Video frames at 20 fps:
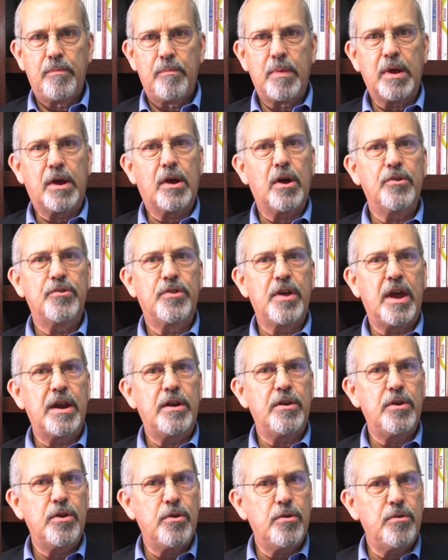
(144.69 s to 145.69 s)
because they
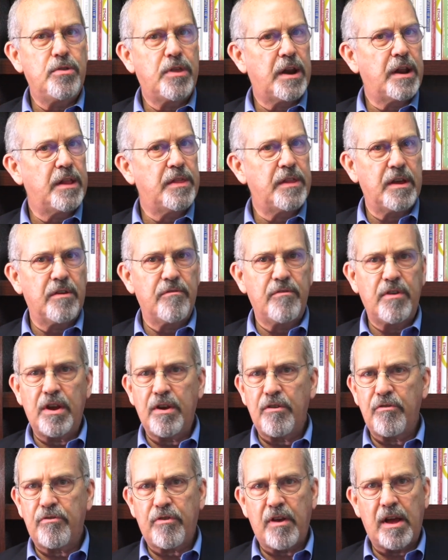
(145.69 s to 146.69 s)
knew that in the
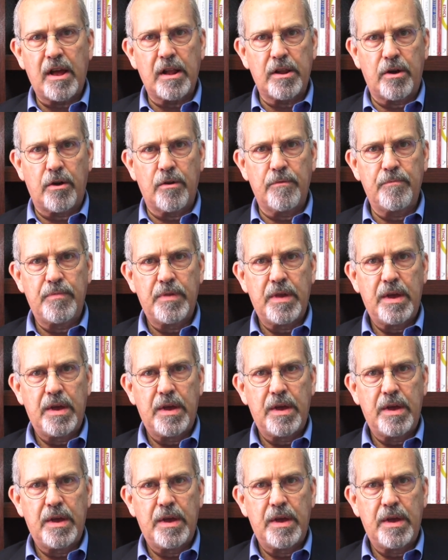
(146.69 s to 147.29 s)
event of failure,